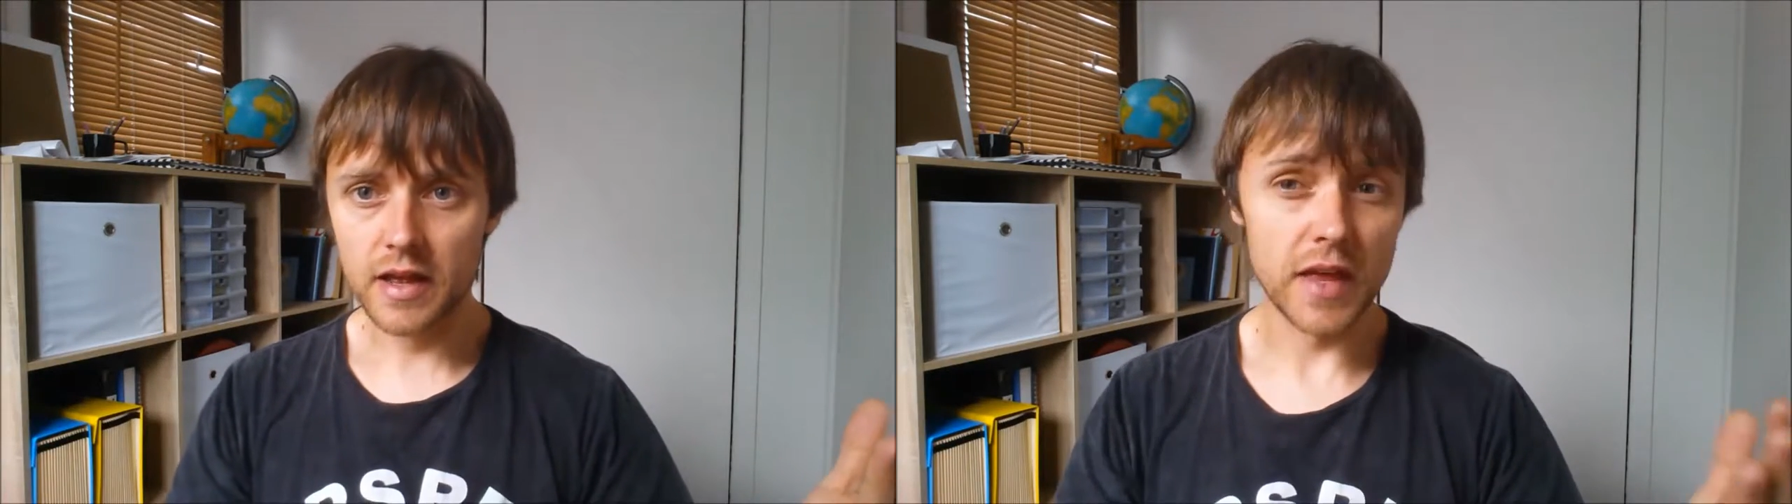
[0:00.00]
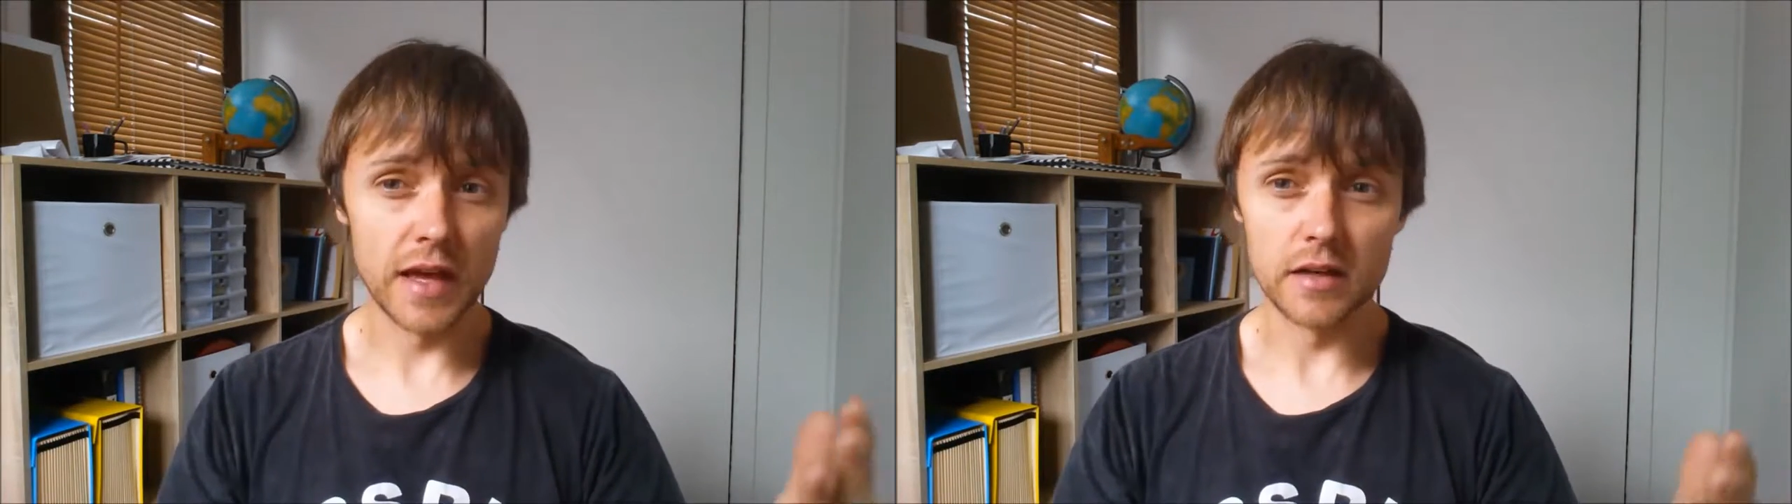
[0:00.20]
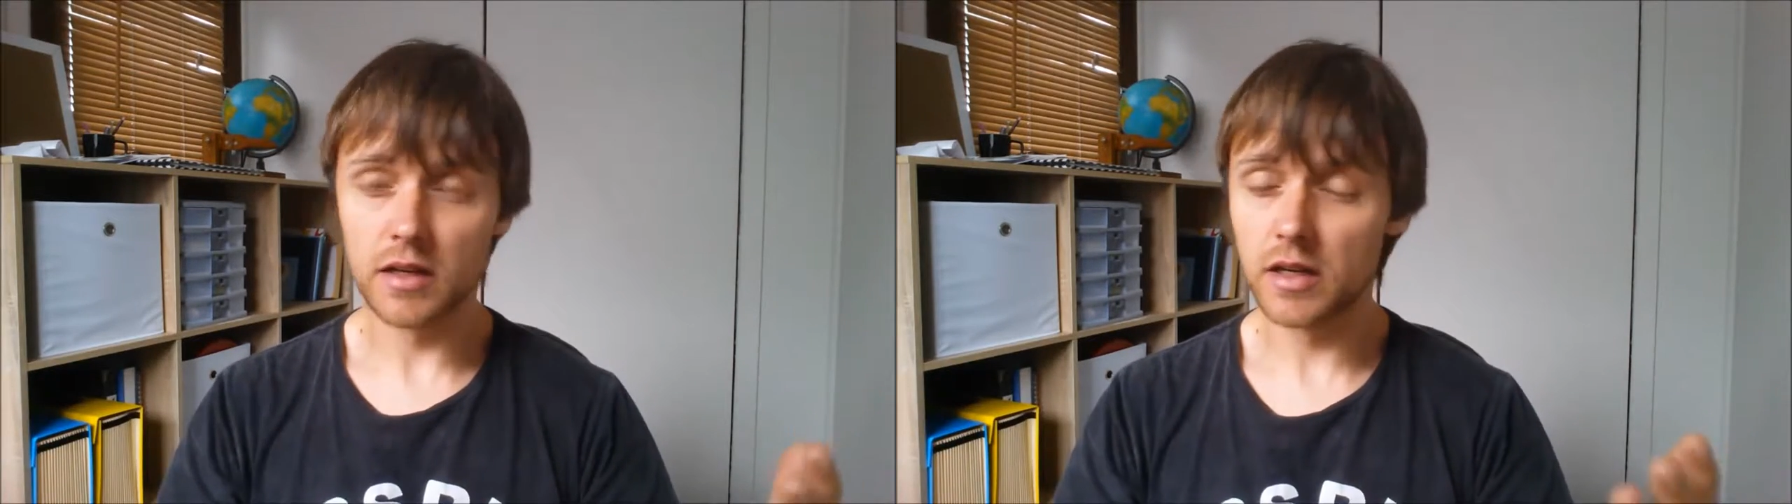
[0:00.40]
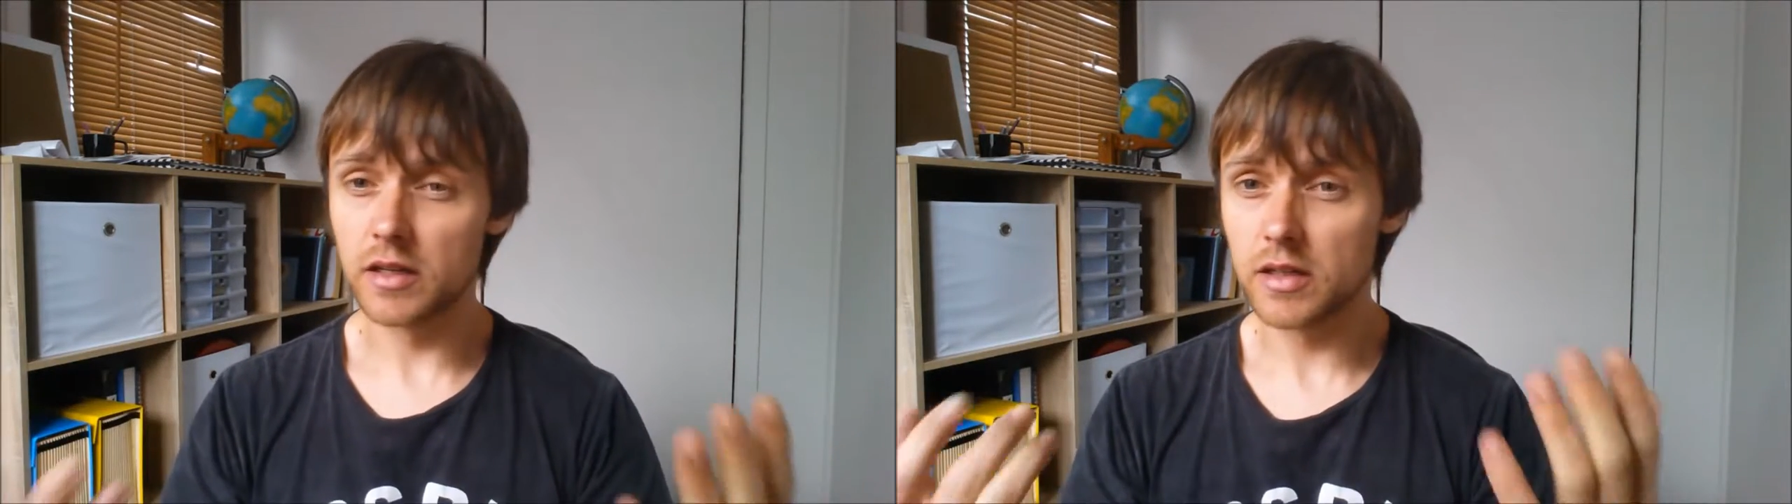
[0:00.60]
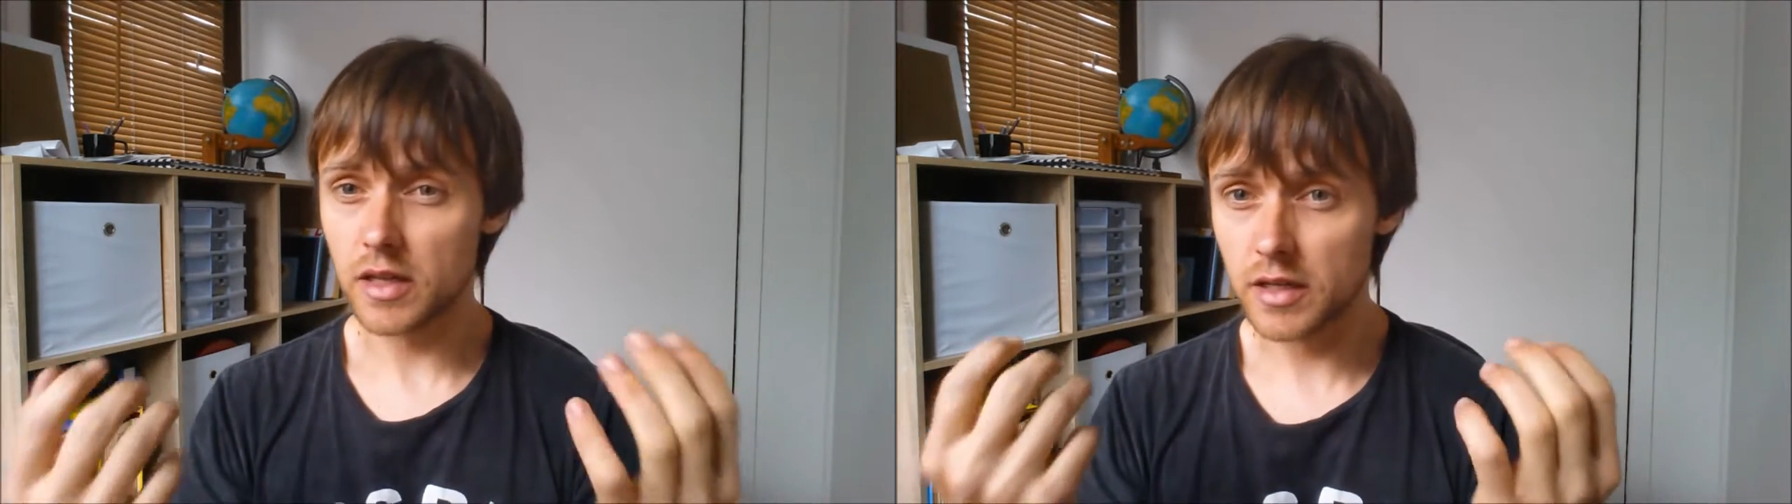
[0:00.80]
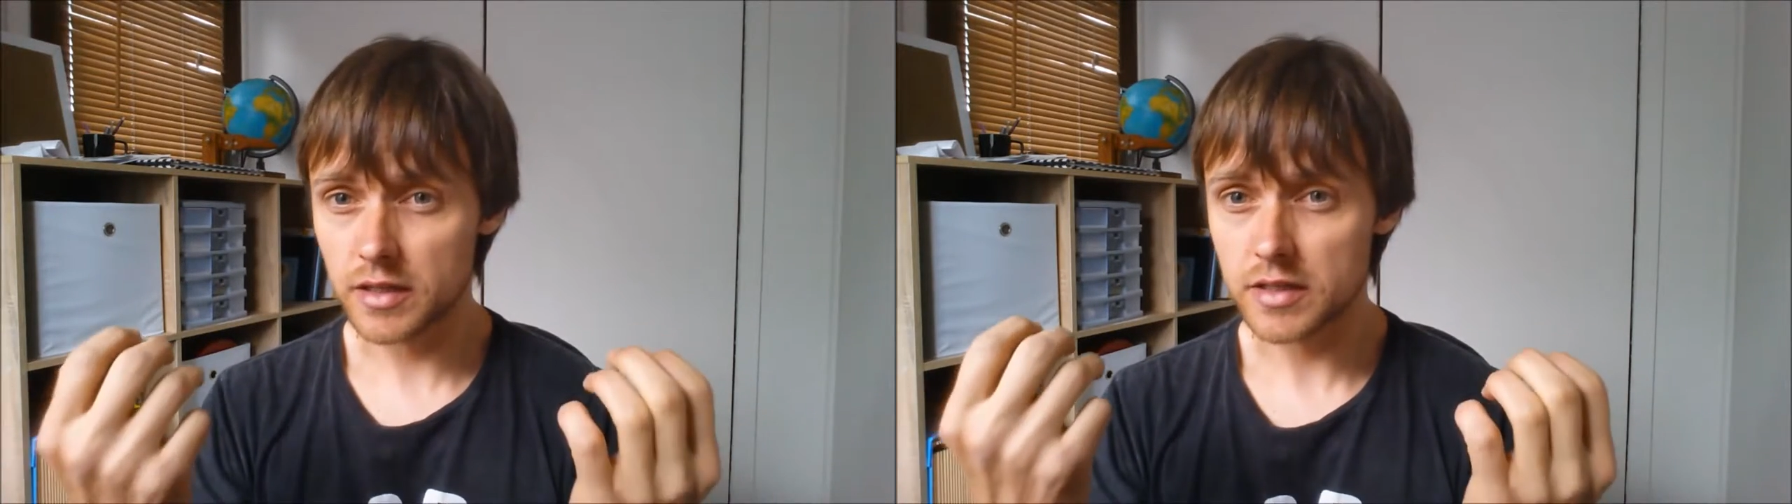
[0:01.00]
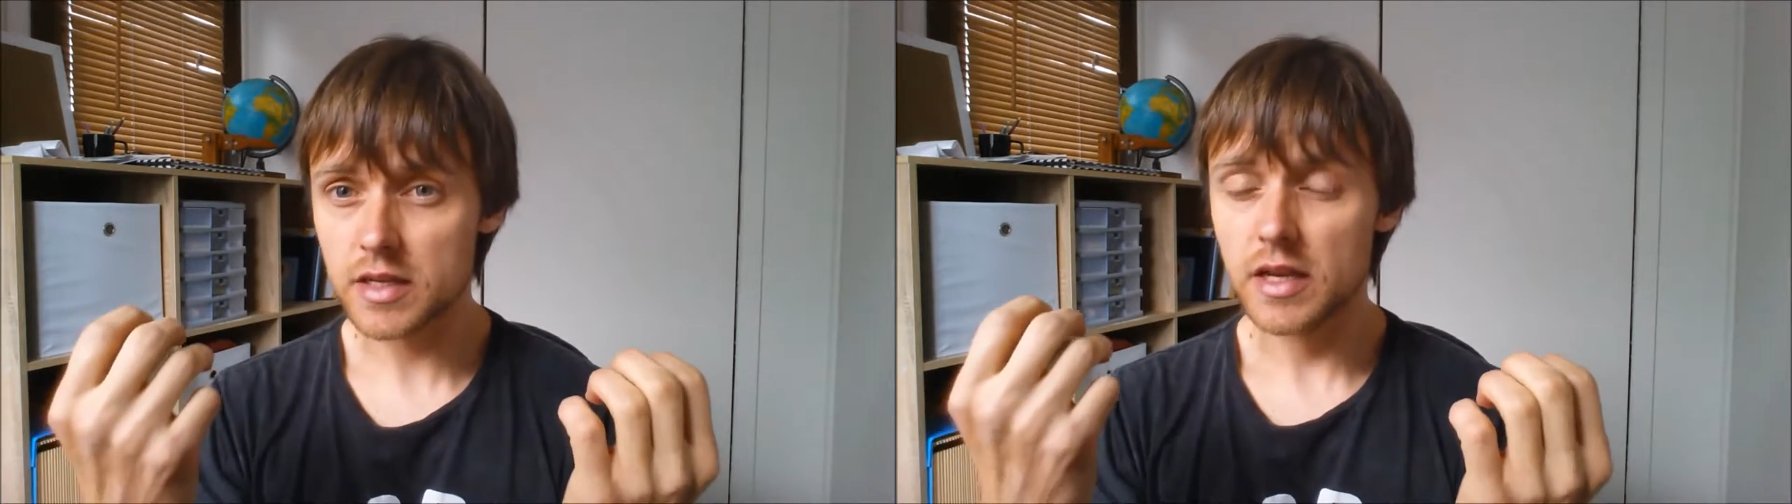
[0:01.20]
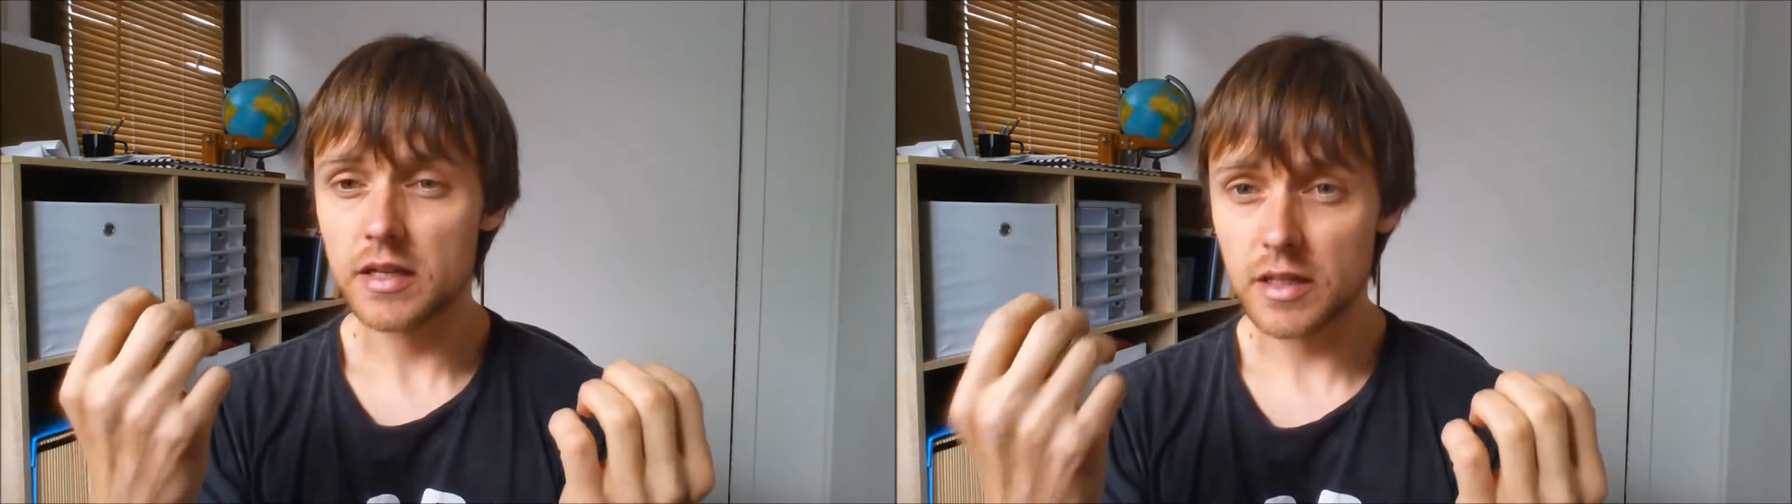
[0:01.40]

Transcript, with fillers: that it is